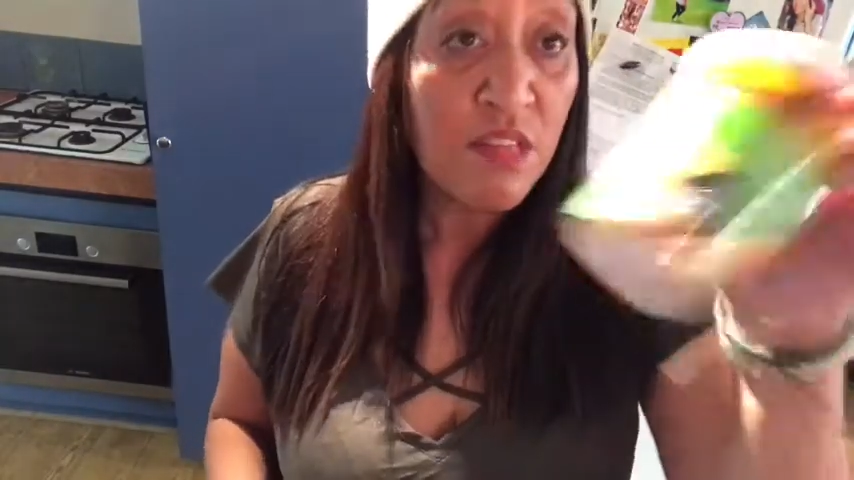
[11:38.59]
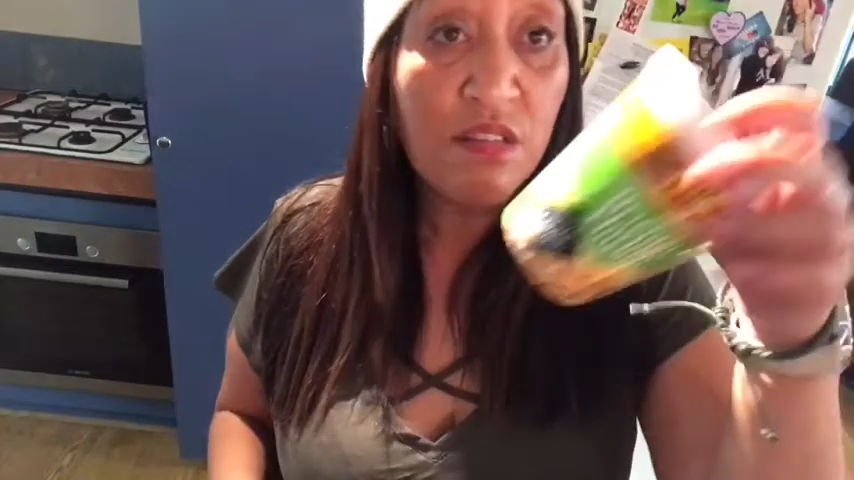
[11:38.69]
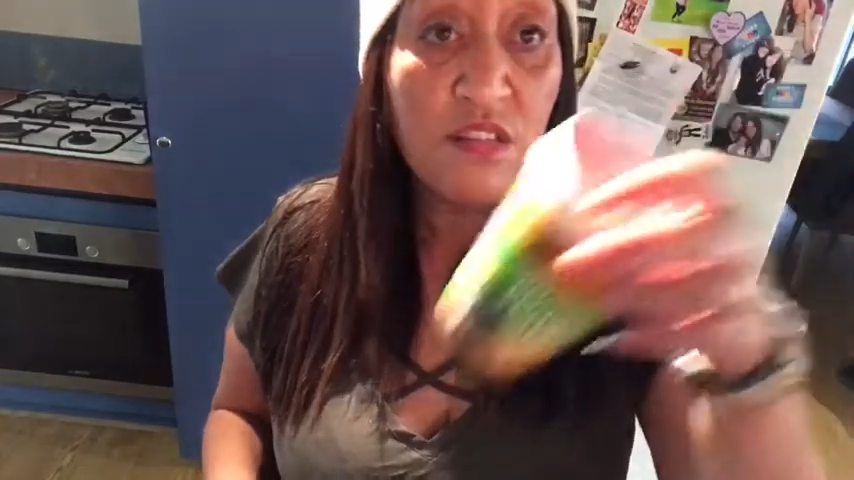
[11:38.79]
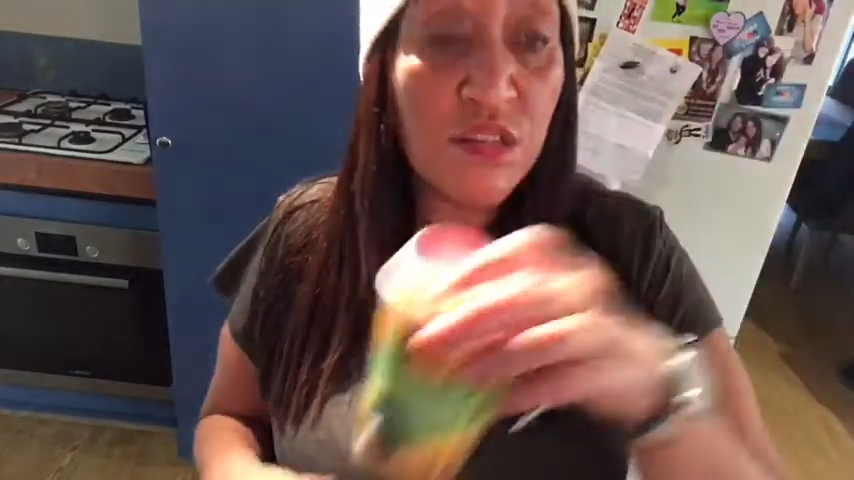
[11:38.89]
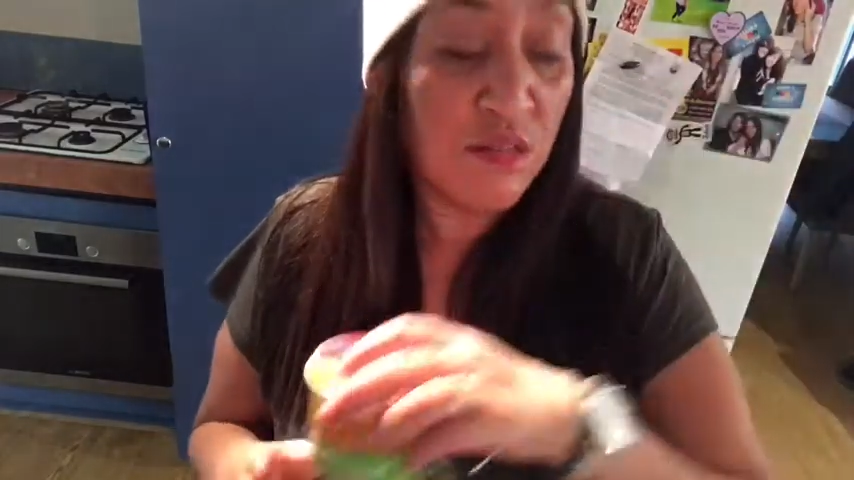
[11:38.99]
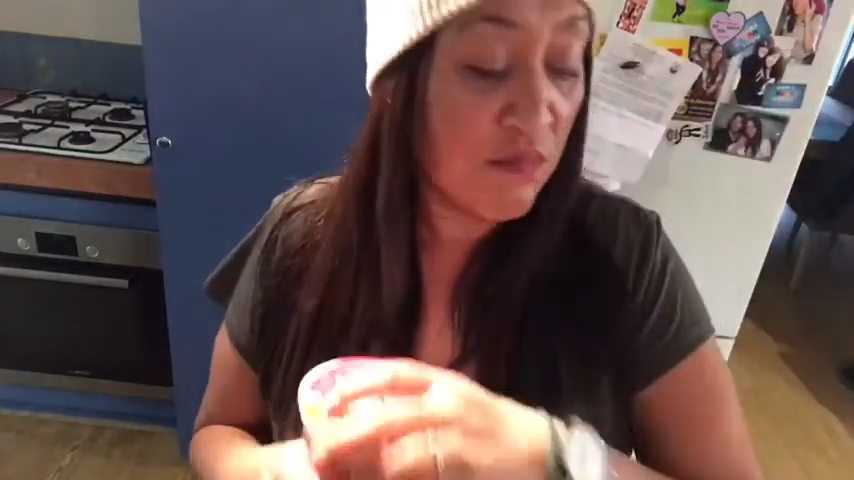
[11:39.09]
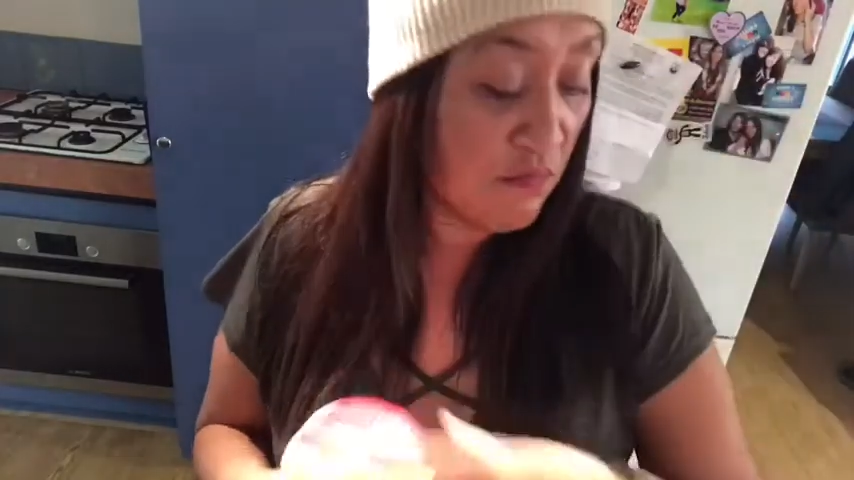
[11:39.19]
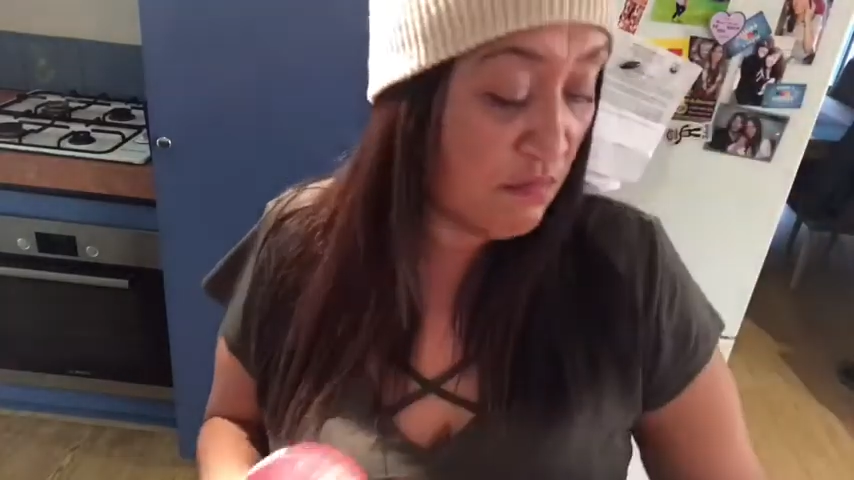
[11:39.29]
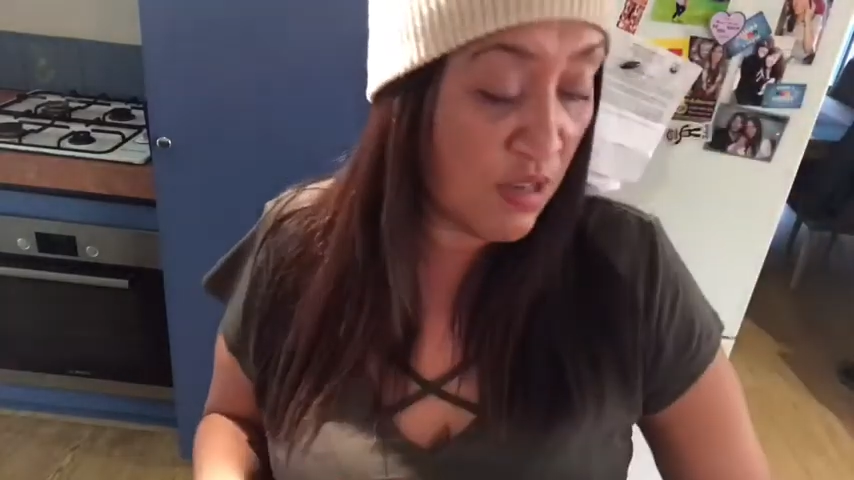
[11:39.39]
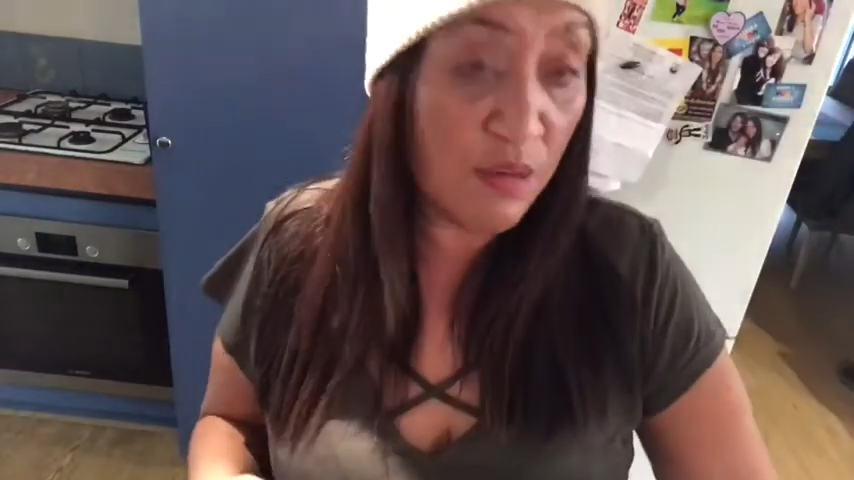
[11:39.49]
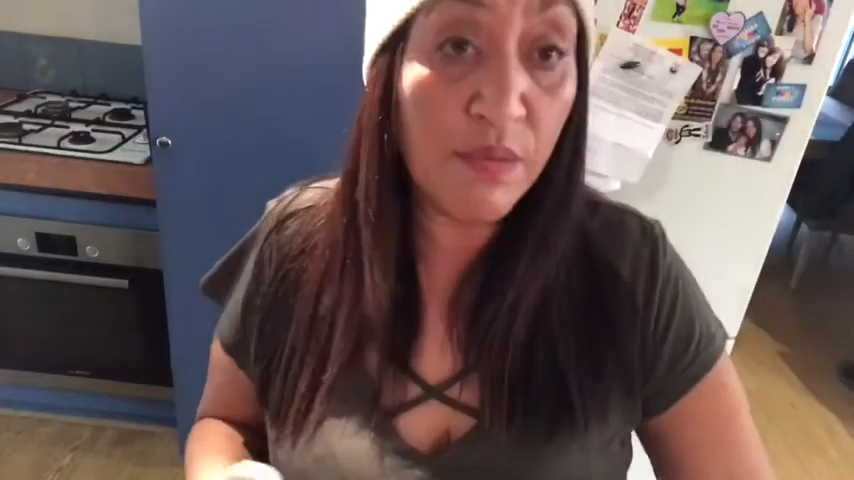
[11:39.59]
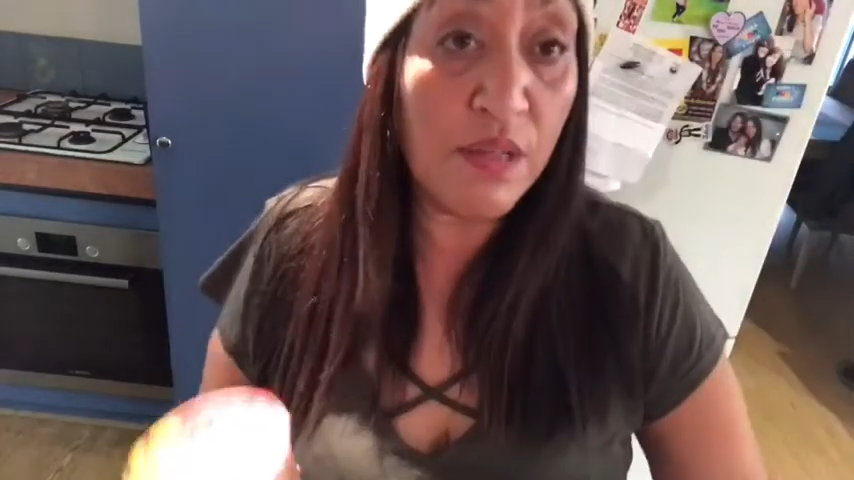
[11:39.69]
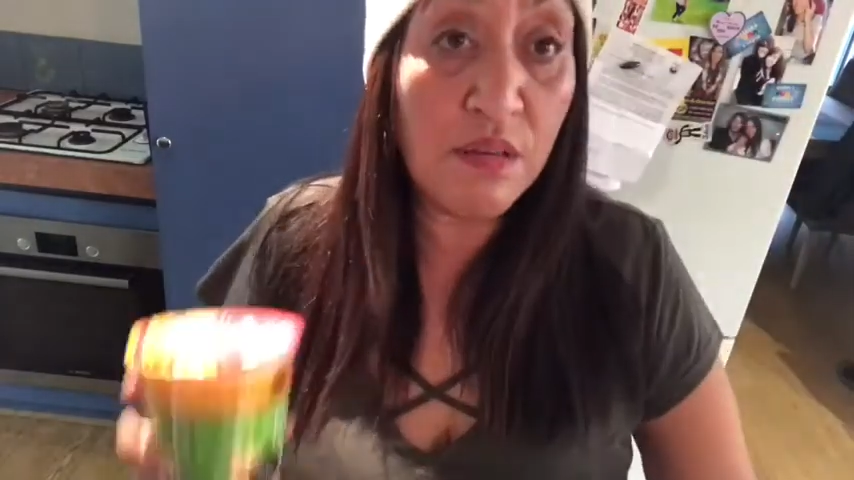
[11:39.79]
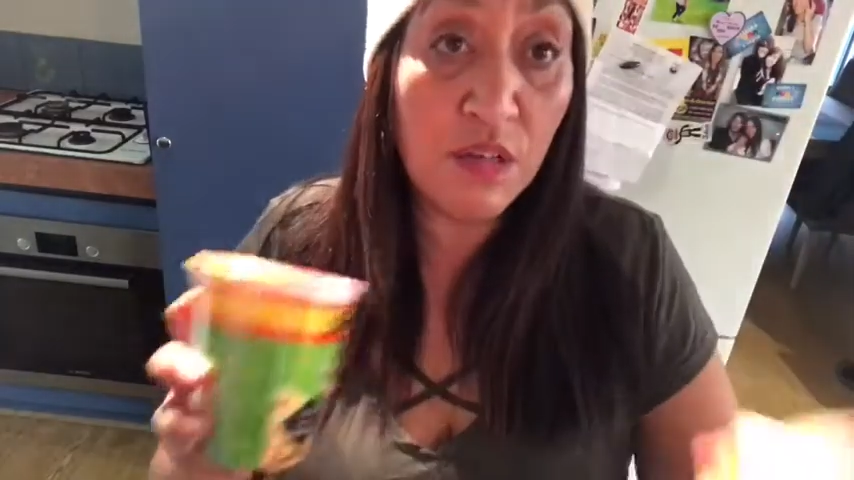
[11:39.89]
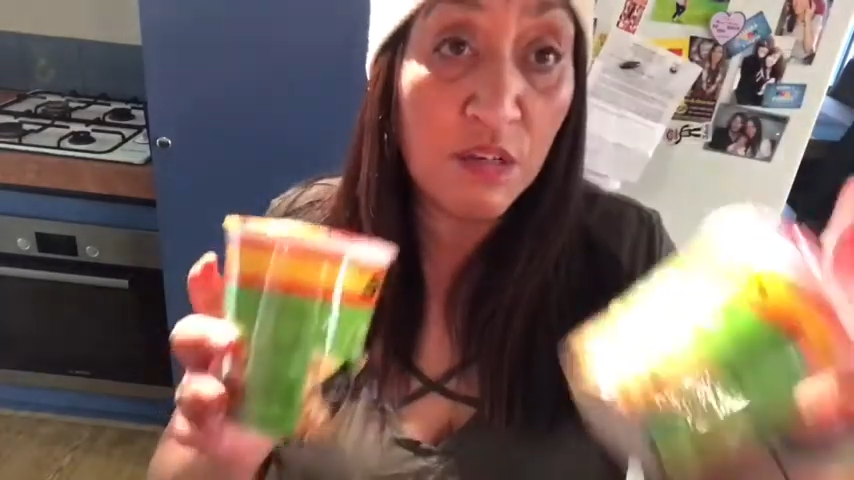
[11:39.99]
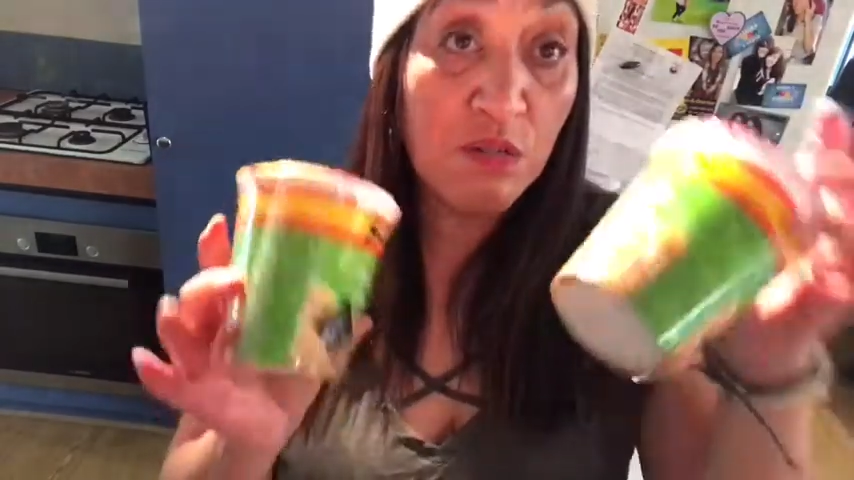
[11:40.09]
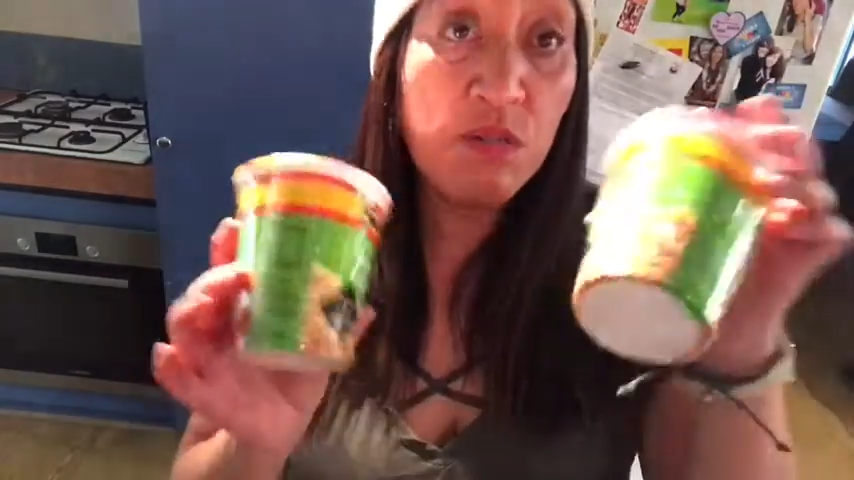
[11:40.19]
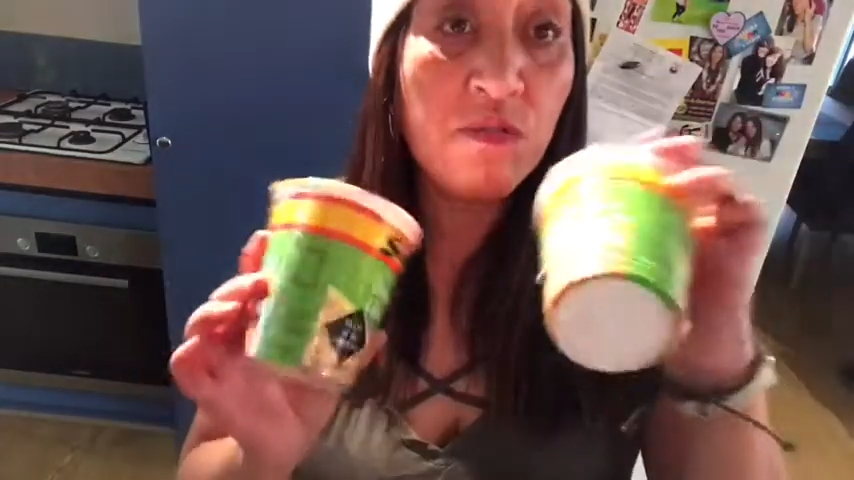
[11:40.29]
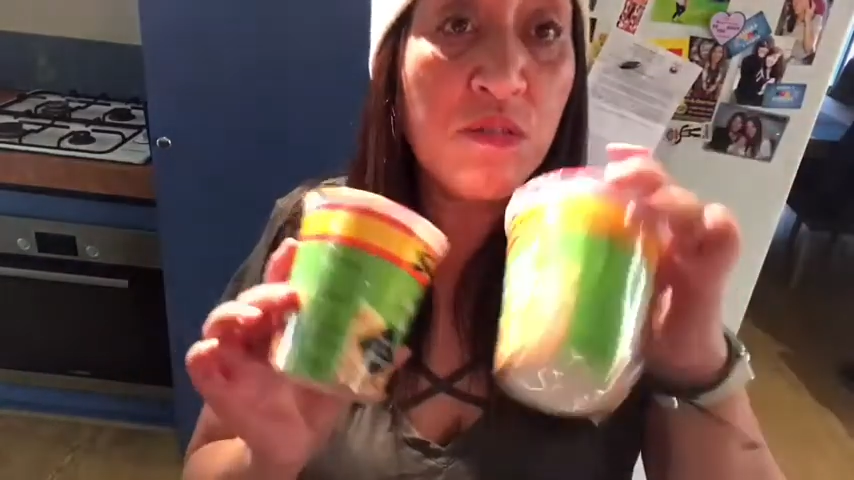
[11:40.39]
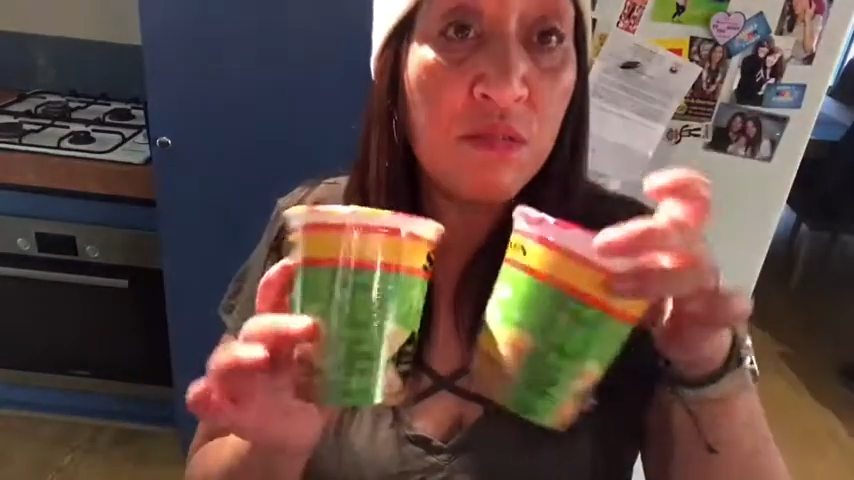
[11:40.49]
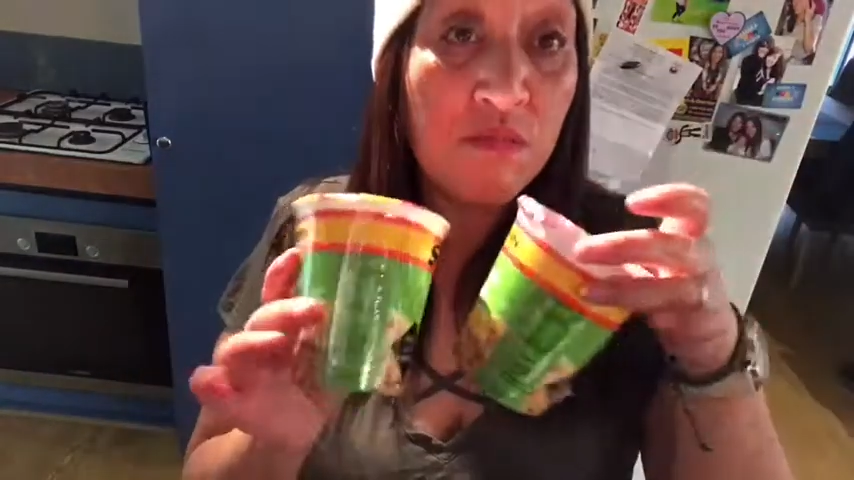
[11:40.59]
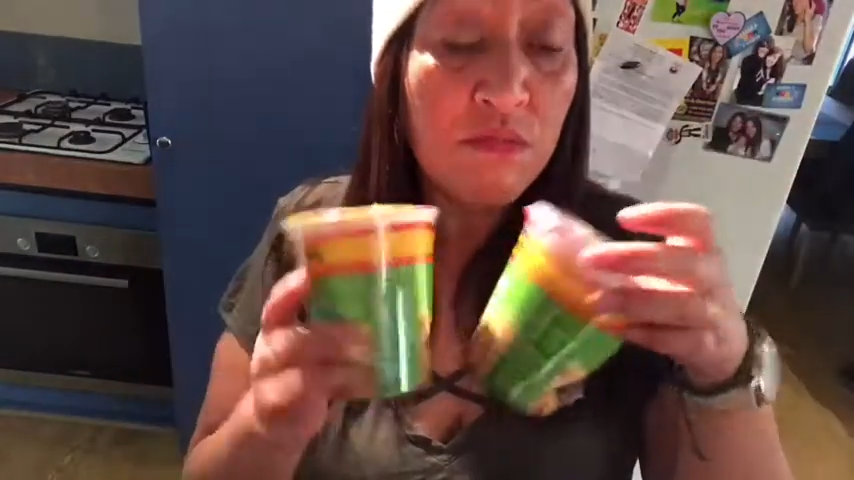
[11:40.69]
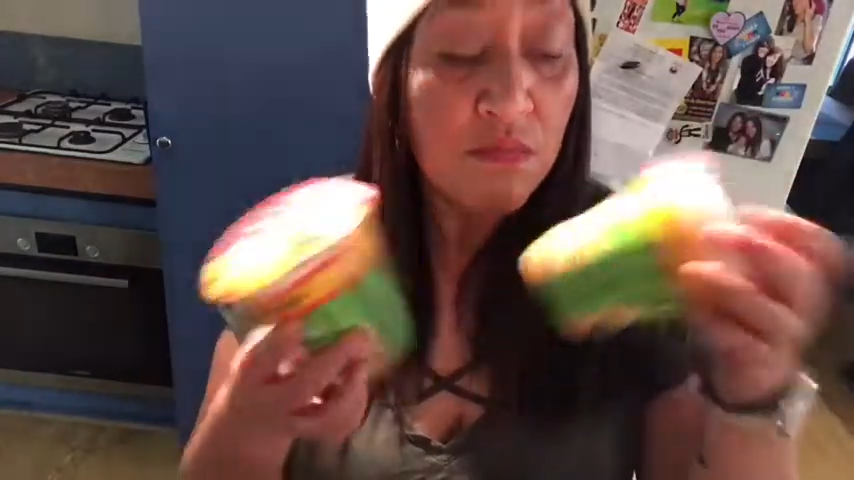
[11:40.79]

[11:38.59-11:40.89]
just 2-minute noodles.